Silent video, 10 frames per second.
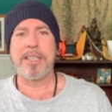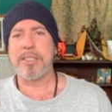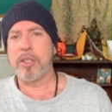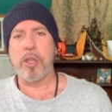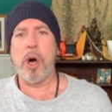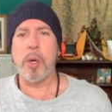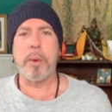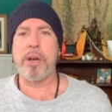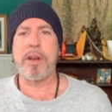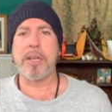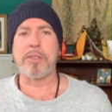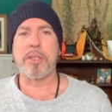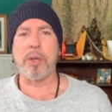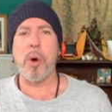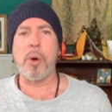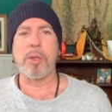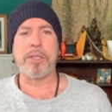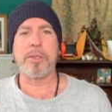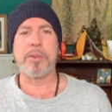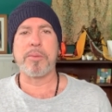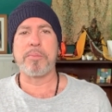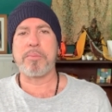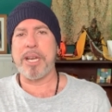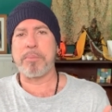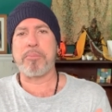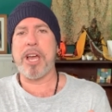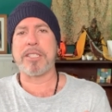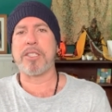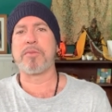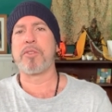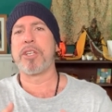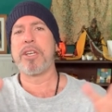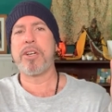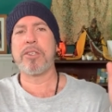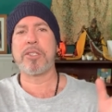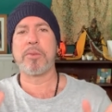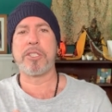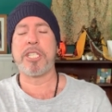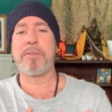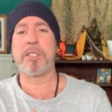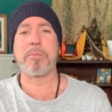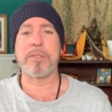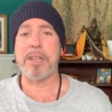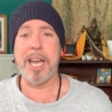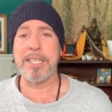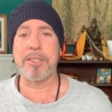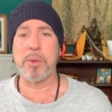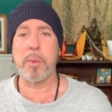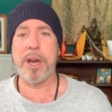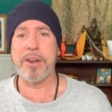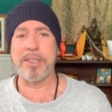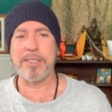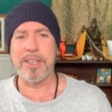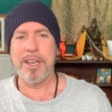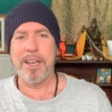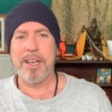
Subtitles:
it's the long way around to the goal, and you might practice for years to achieve some heightened awareness,